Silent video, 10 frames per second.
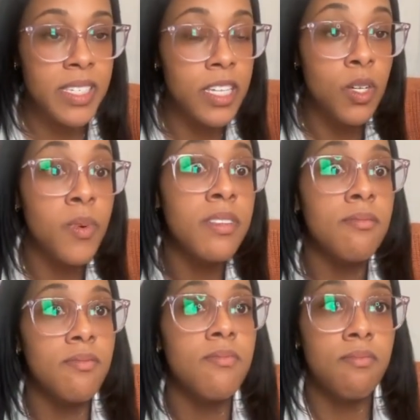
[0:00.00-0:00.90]
It's like
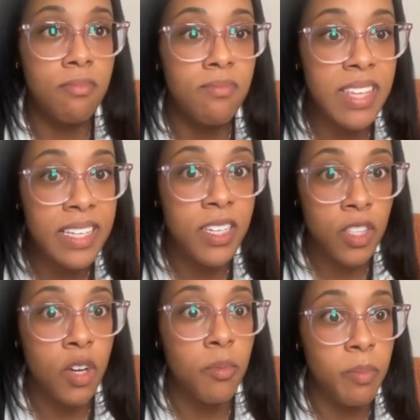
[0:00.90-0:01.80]
someone thinks
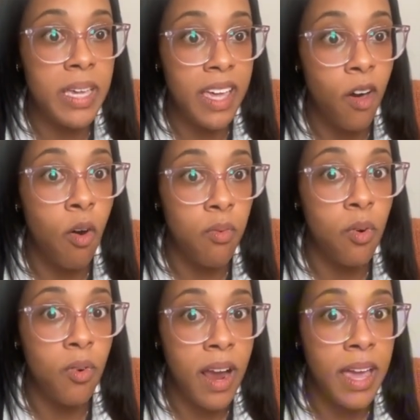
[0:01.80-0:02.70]
that they're being
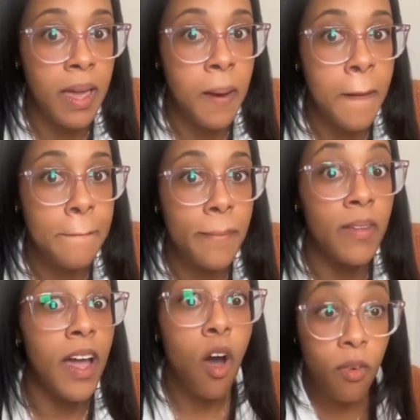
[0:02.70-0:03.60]
helpful, right?
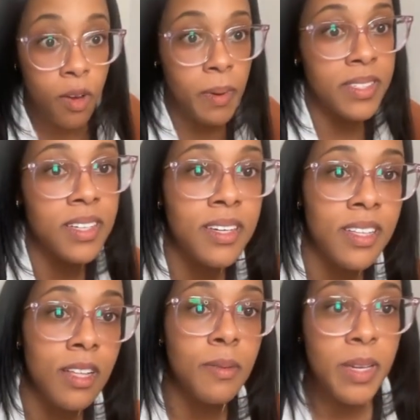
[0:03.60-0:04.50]
Or like, oh, they're about
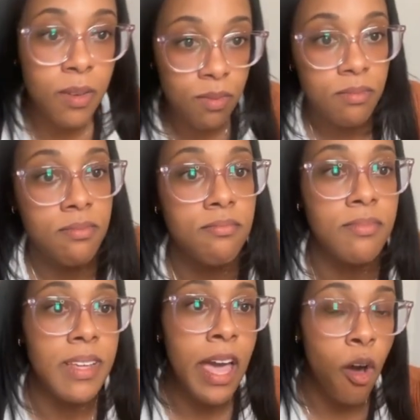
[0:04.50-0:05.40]
to, let me
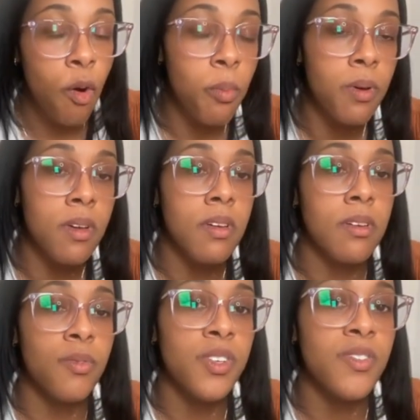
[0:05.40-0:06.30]
help
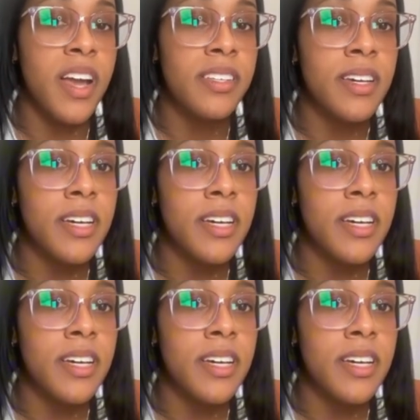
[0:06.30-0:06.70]
redirect.